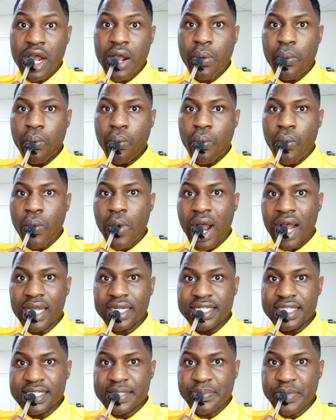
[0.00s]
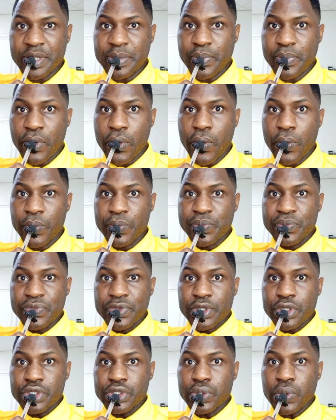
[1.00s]
and who are these people
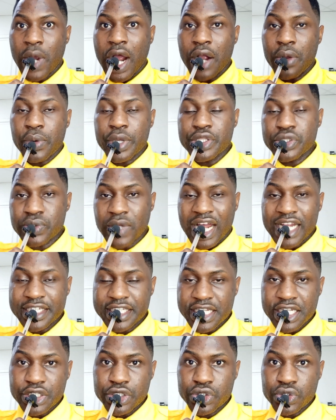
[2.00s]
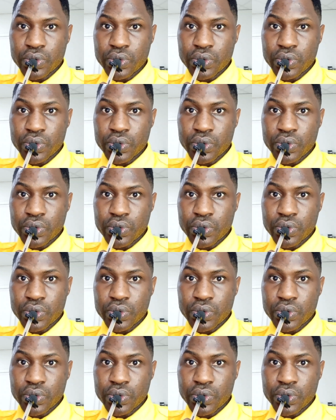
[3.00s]
you are going to attend